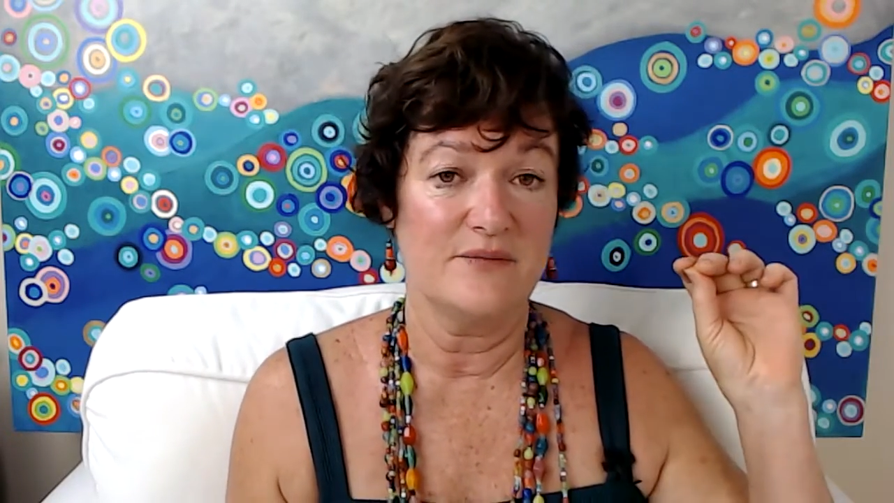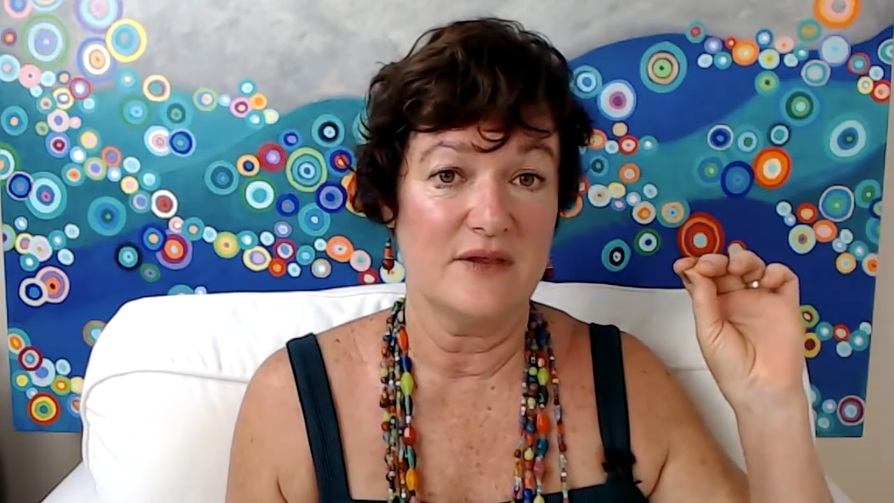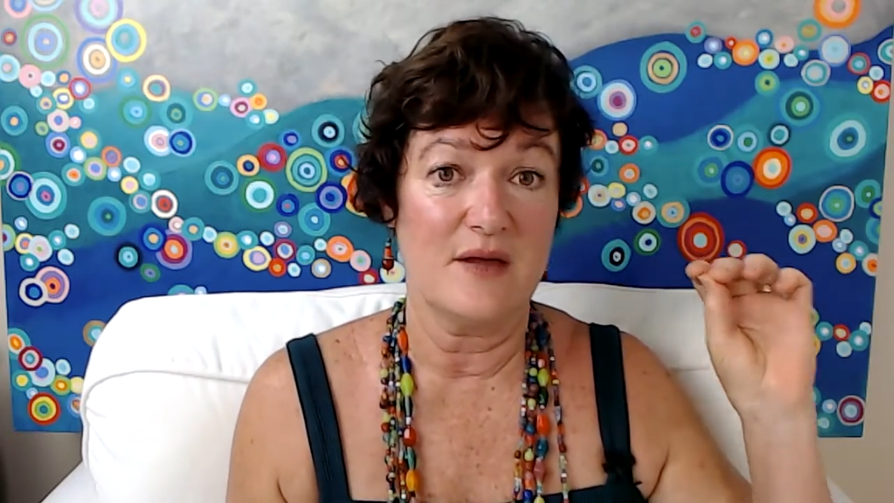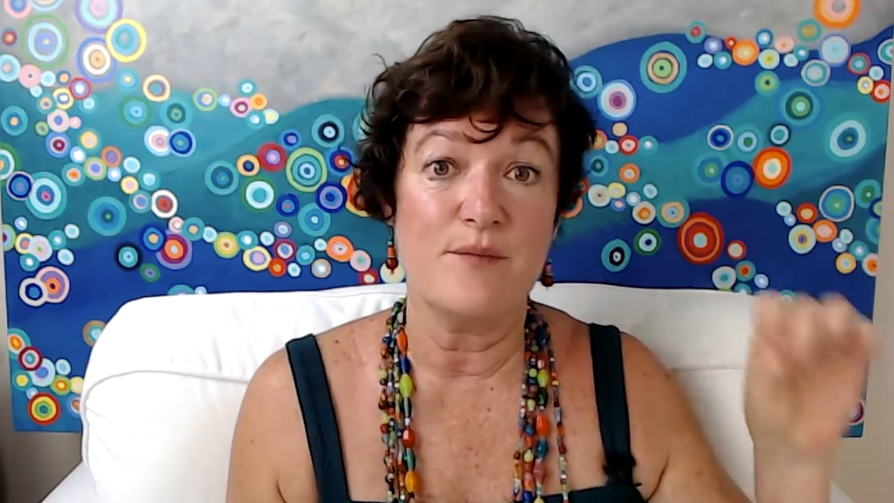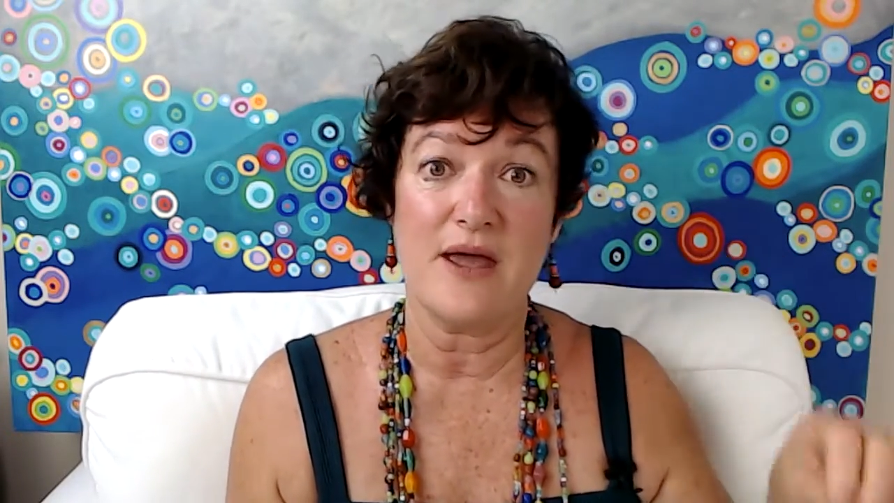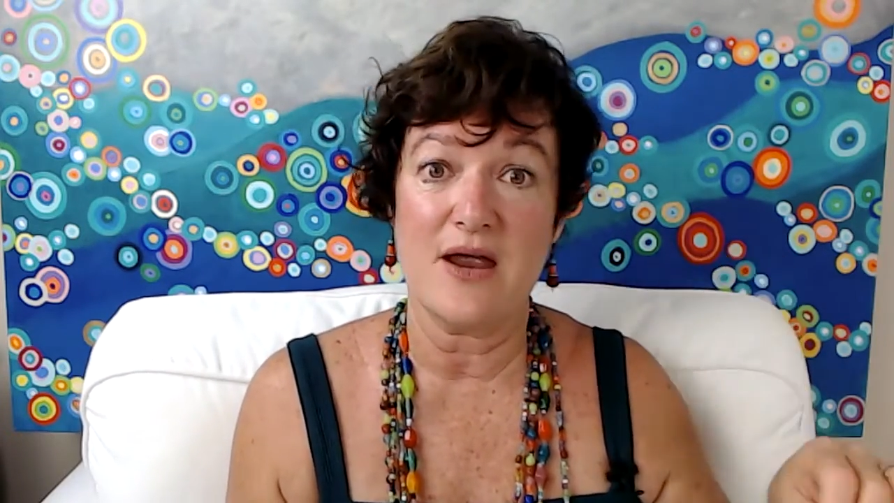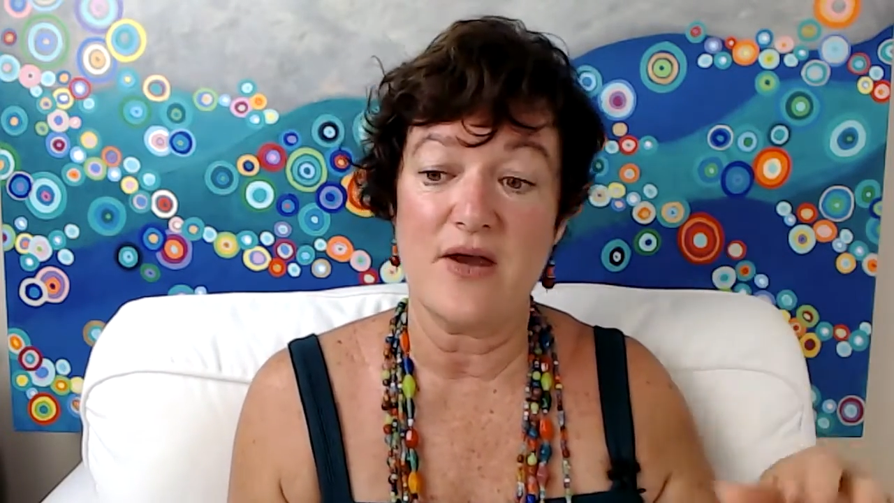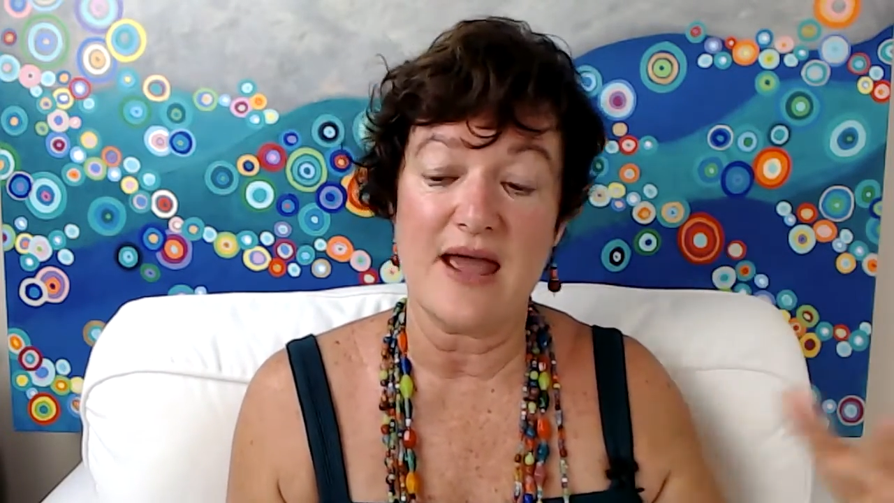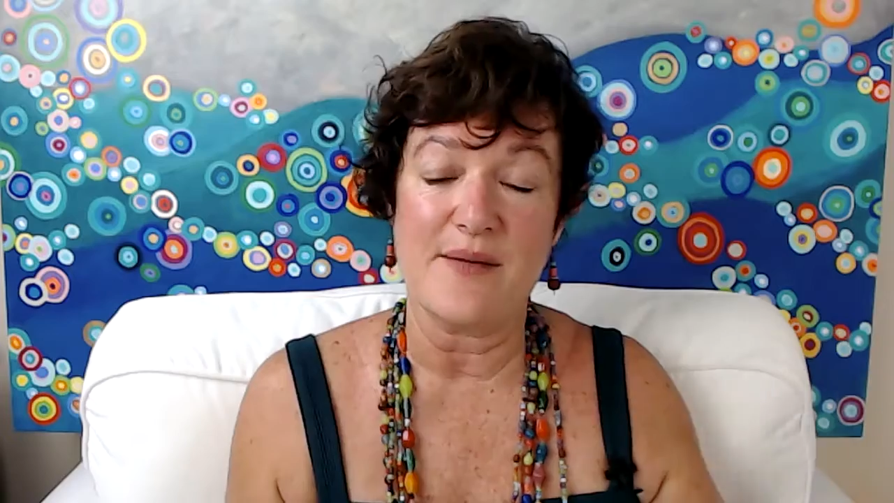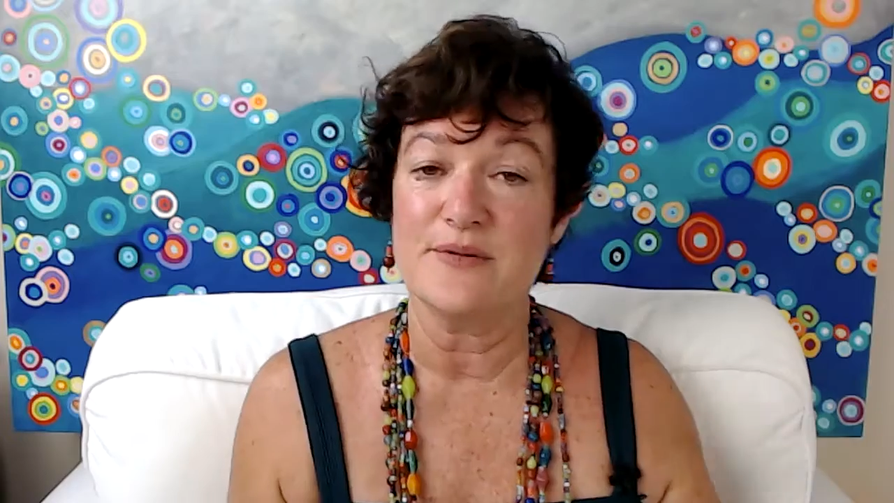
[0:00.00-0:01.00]

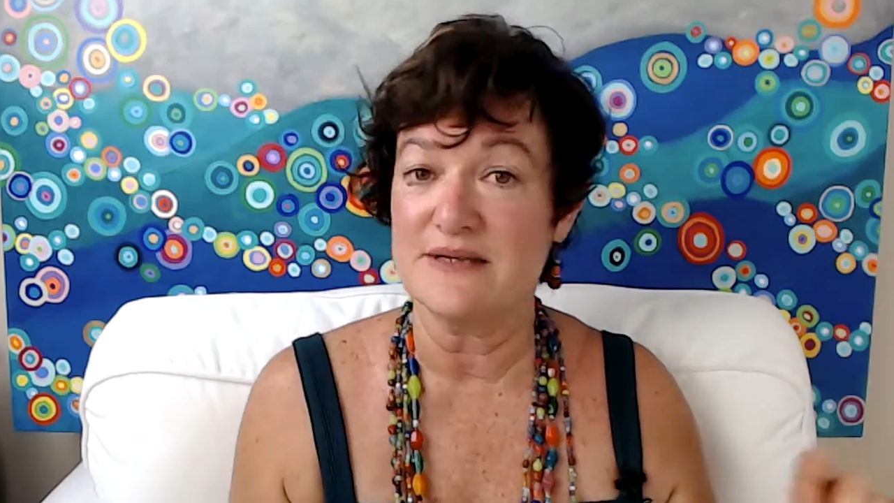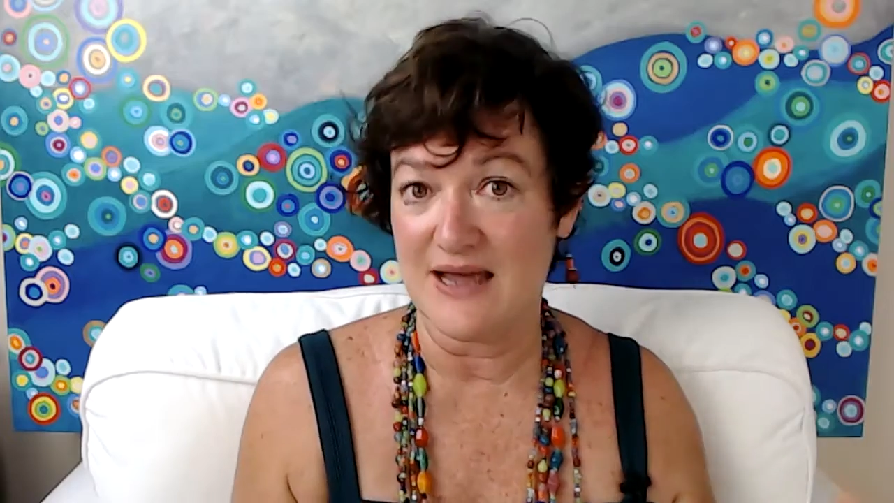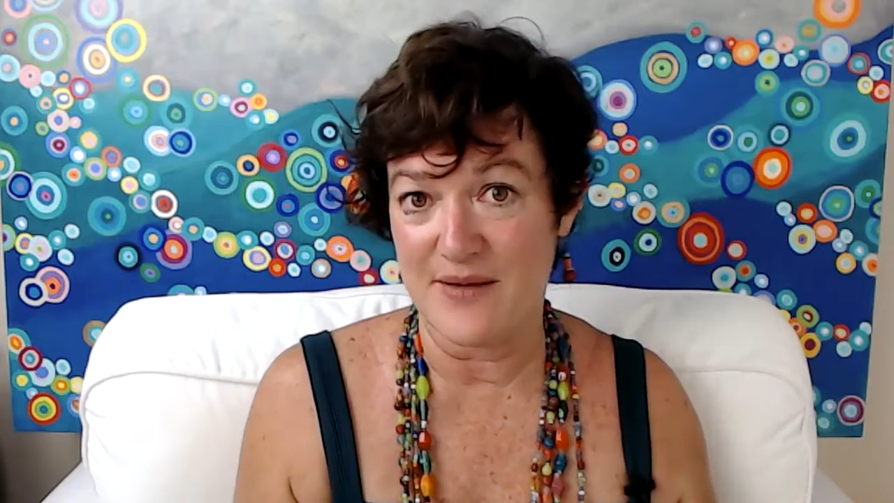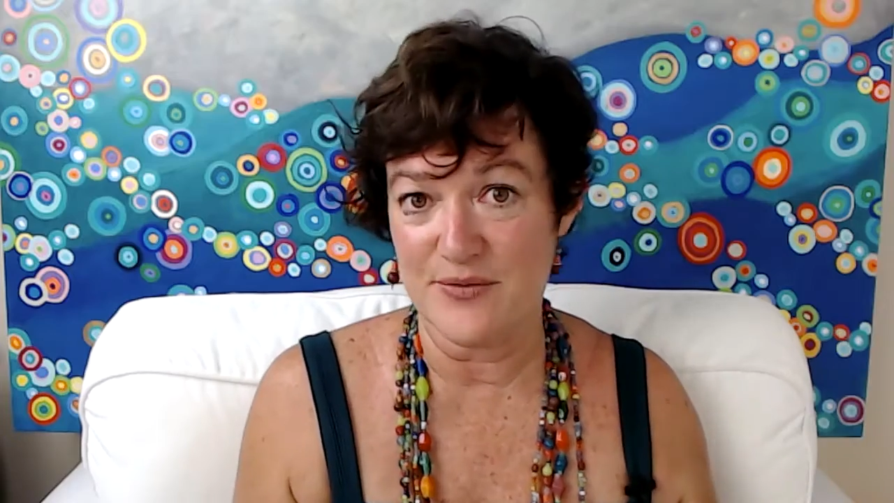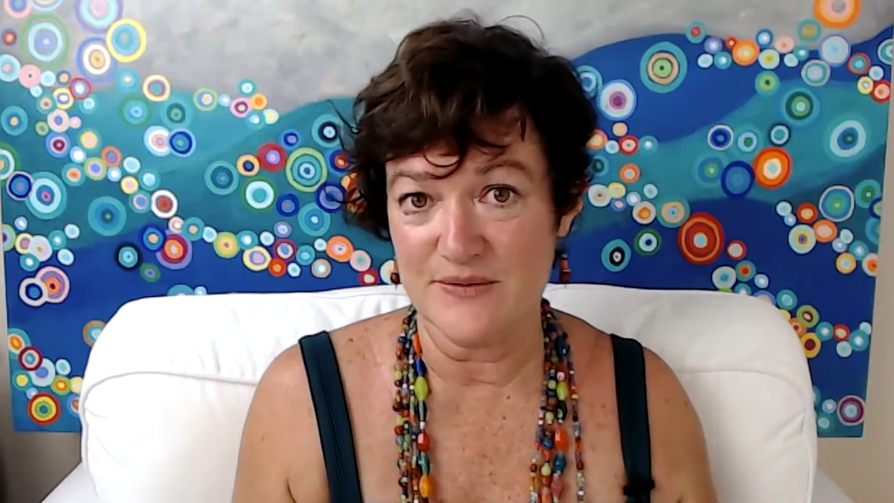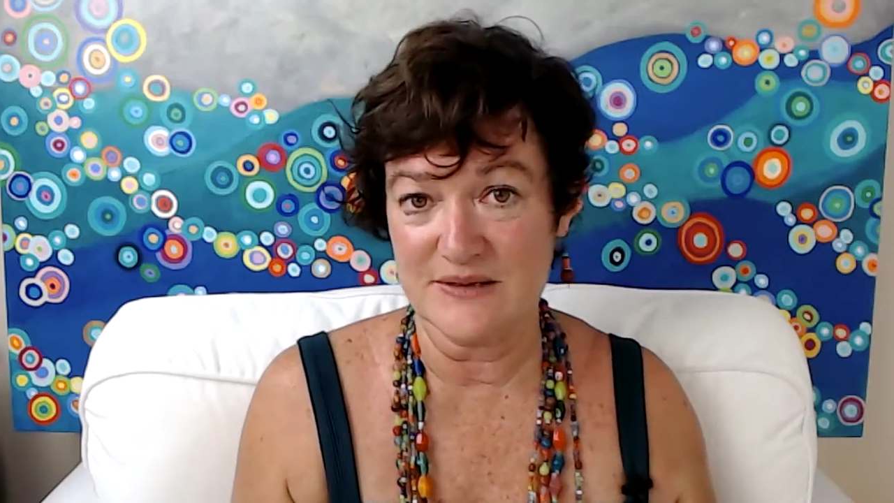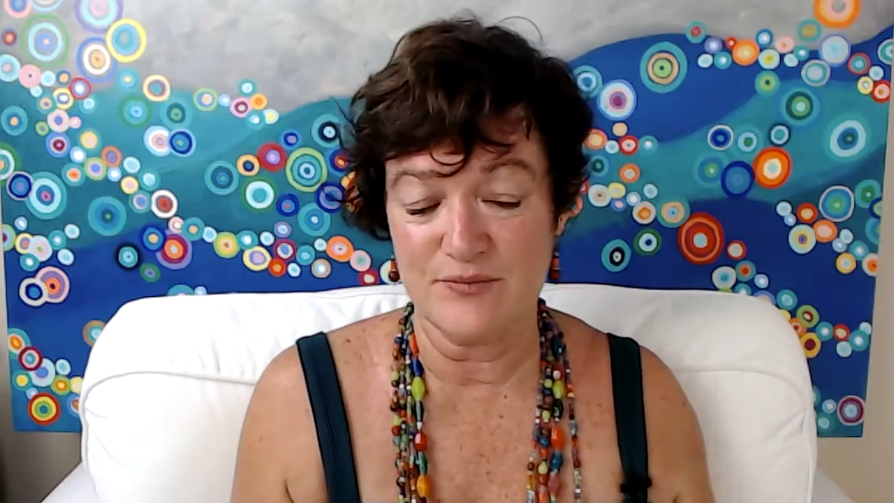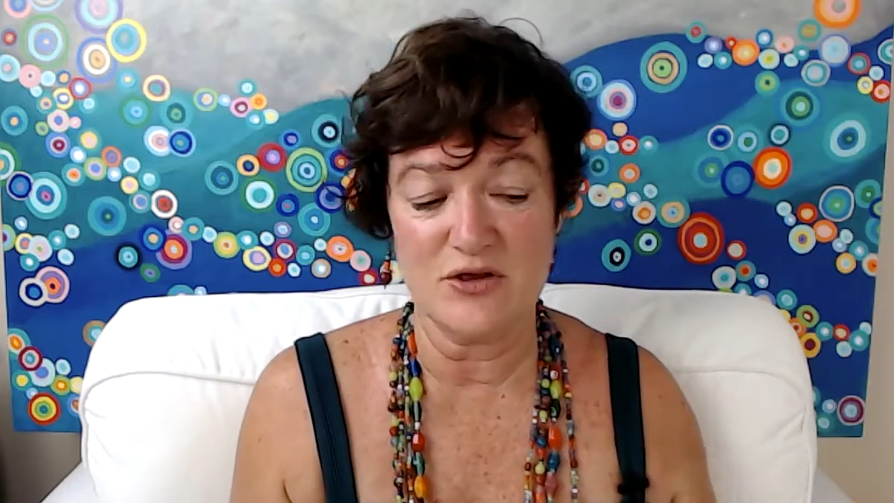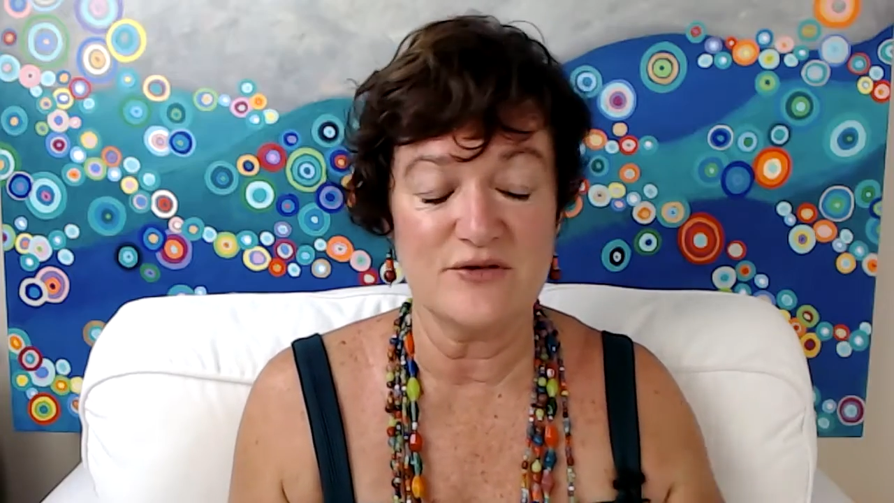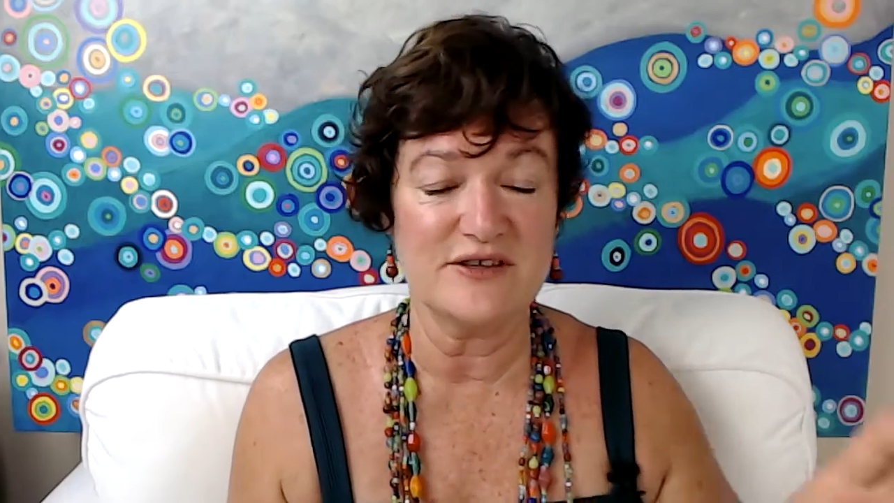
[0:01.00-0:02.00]
comparing apples to apples
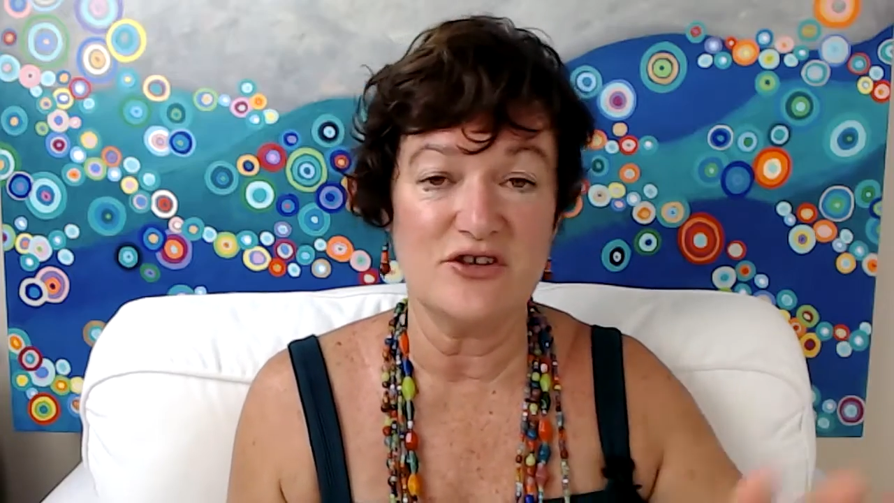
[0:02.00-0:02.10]
because